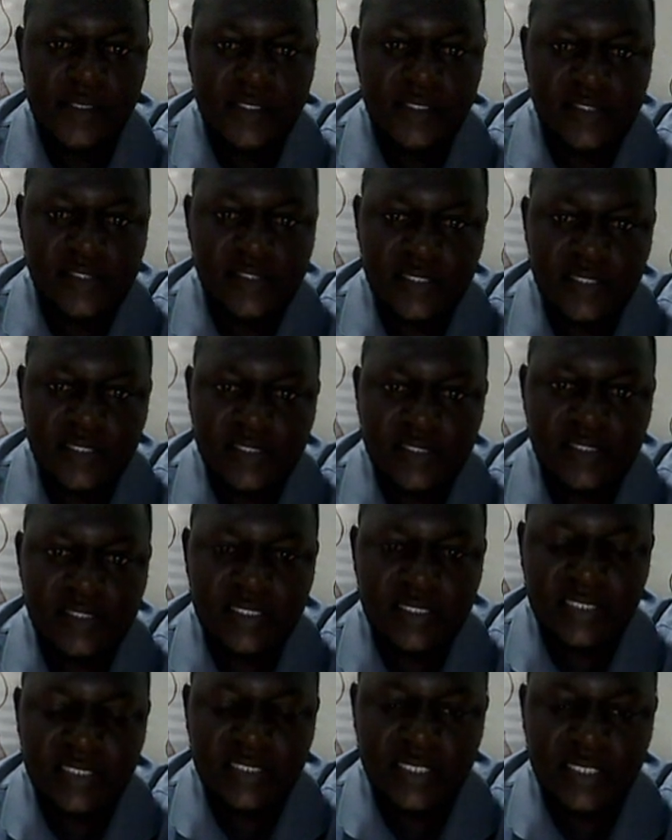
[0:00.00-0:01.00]
since the
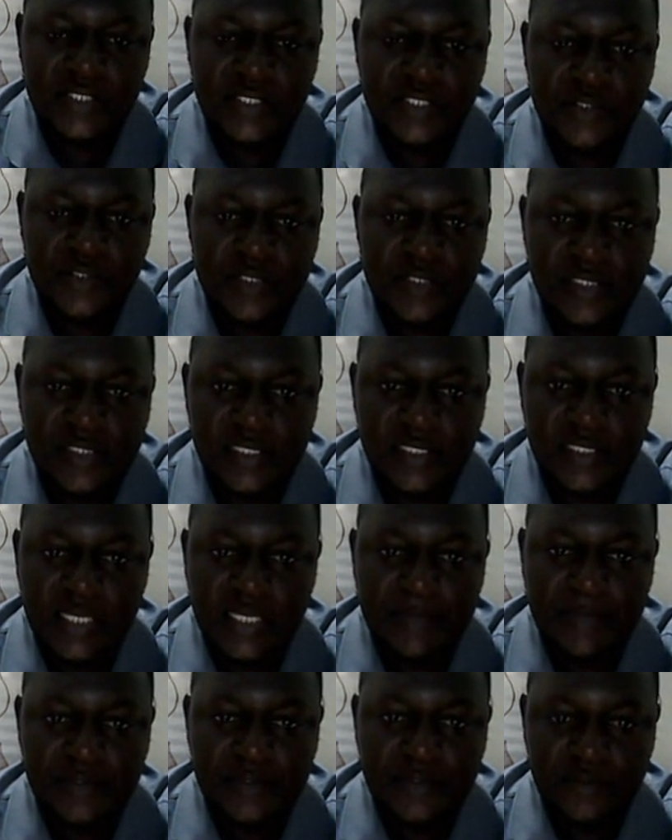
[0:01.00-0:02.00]
title is in
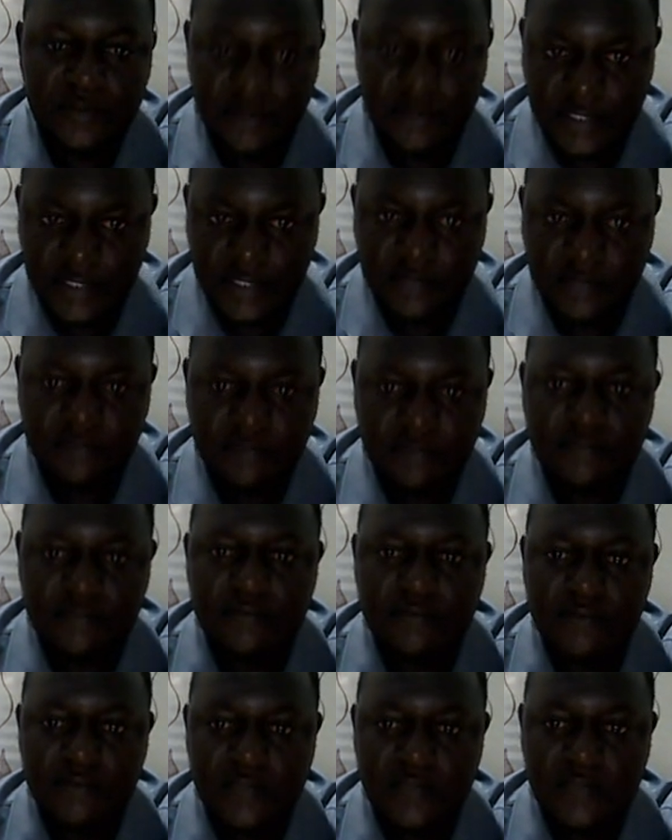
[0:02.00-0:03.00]
capital, then
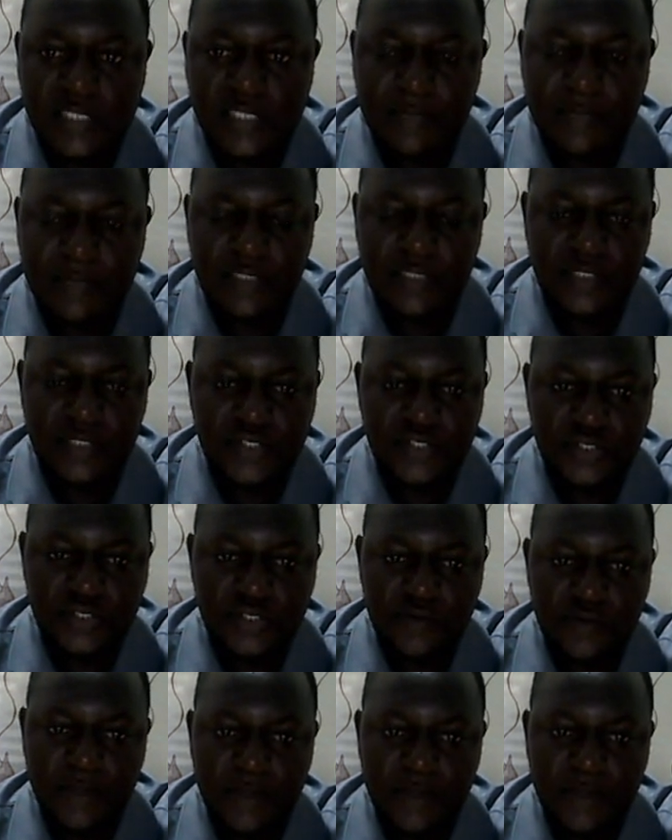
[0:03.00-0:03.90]
subtitle should